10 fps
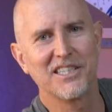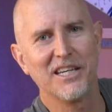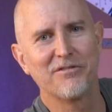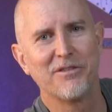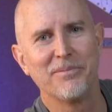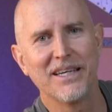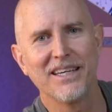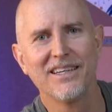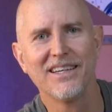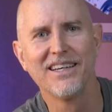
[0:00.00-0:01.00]
theme for
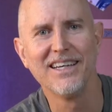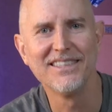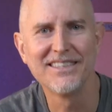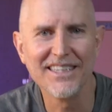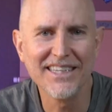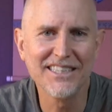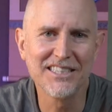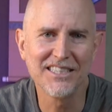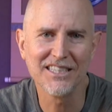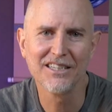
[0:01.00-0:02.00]
me is
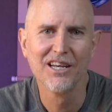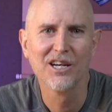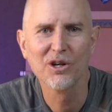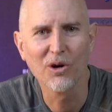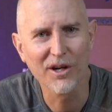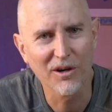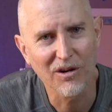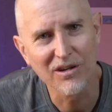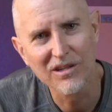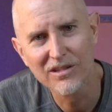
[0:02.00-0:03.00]
Isshin kore
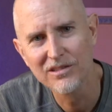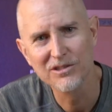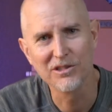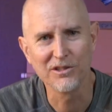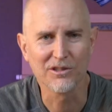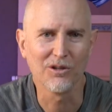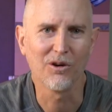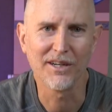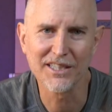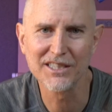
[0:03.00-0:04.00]
o tsurunuku,
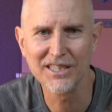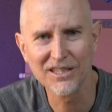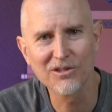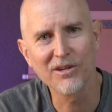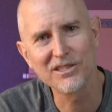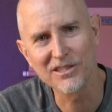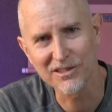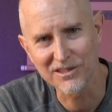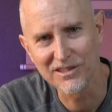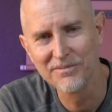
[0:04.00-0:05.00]
or Isshin kore
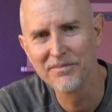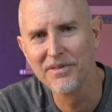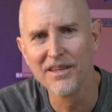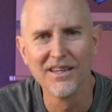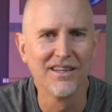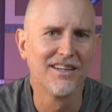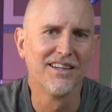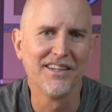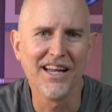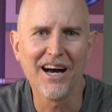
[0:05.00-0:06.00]
tsurunuku.
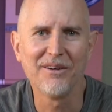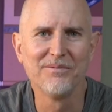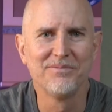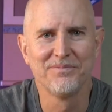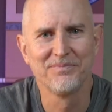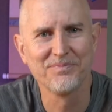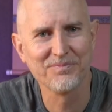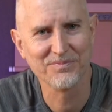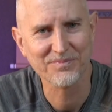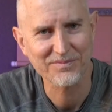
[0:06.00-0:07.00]
Now,
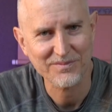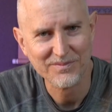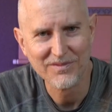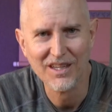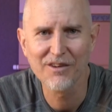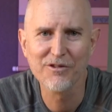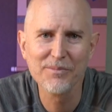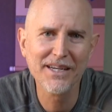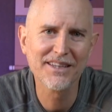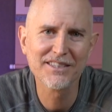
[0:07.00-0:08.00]
for
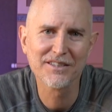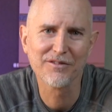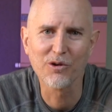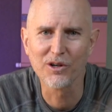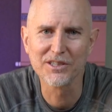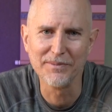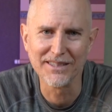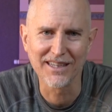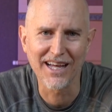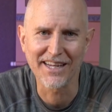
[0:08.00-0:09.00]
me, this of course
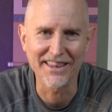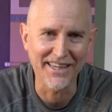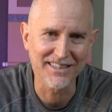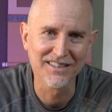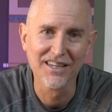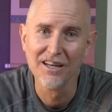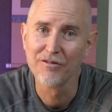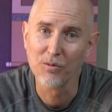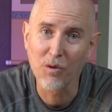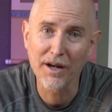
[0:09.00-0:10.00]
means a lot of things.
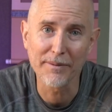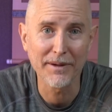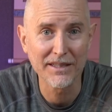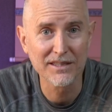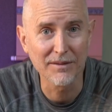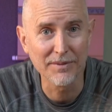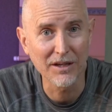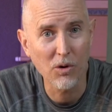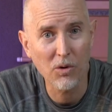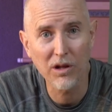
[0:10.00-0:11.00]
For one, it means to be
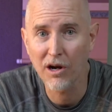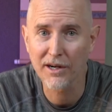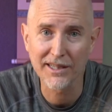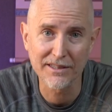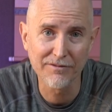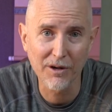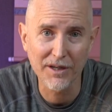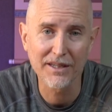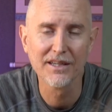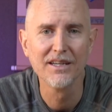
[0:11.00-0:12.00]
wholeheartedly
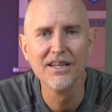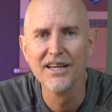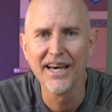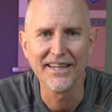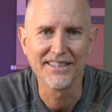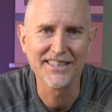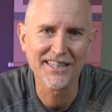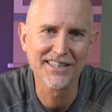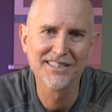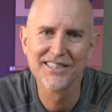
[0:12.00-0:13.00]
devoted and to see
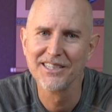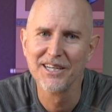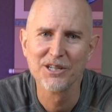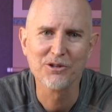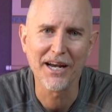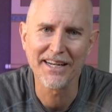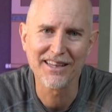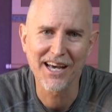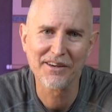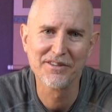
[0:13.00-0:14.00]
this training
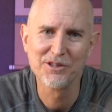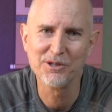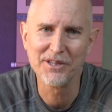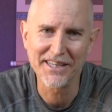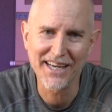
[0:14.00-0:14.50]
life through to the